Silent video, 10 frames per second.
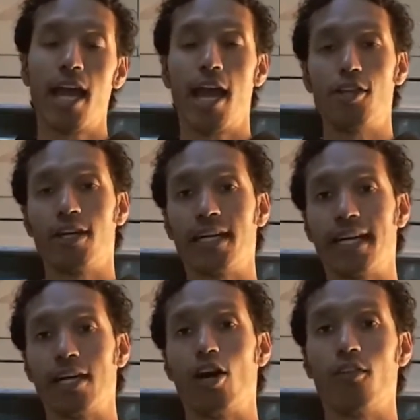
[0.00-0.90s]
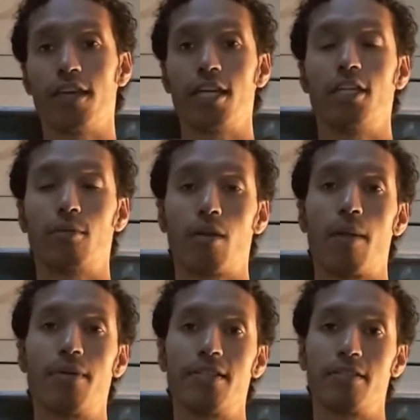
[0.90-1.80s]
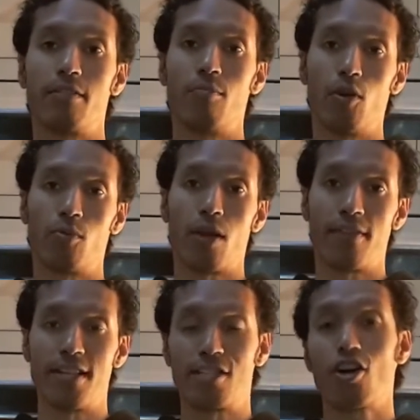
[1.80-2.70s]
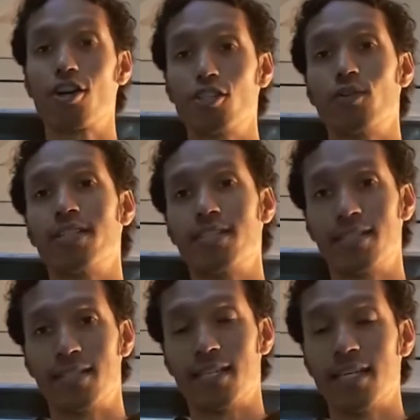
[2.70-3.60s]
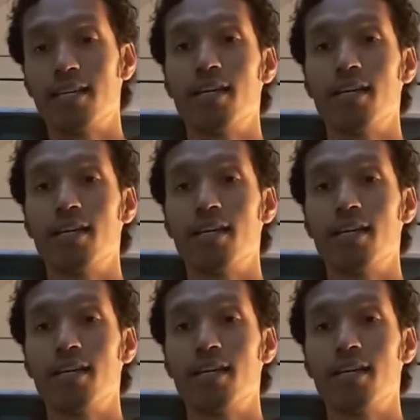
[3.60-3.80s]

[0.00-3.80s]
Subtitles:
and you're gonna get all the healing properties of the bone broth as long as you consistently